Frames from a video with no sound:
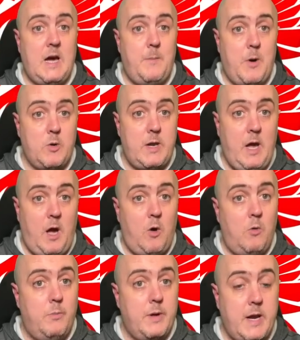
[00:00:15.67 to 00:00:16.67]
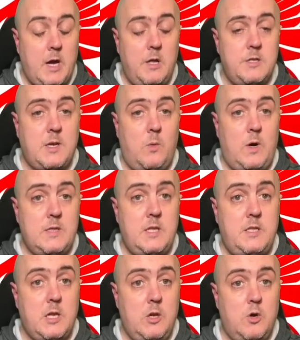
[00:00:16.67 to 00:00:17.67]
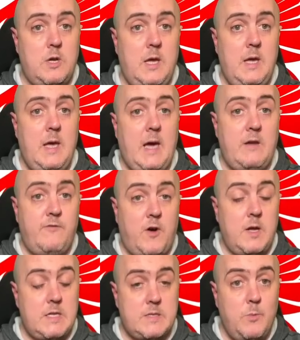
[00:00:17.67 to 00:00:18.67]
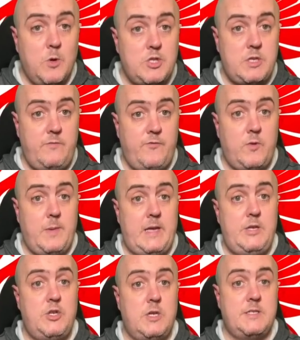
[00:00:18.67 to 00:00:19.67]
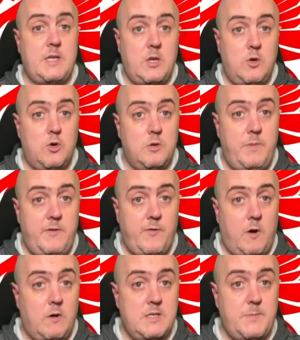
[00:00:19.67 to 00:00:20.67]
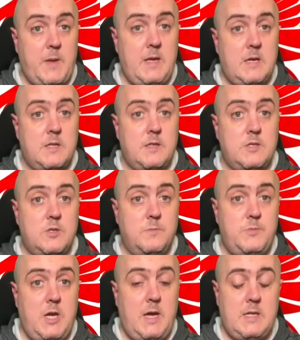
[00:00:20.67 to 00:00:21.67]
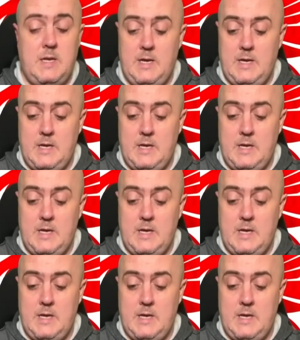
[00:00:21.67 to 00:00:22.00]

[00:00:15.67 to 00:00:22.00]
I'm only home, but I also wanted to look and find as much information as I could before I speak on the subject.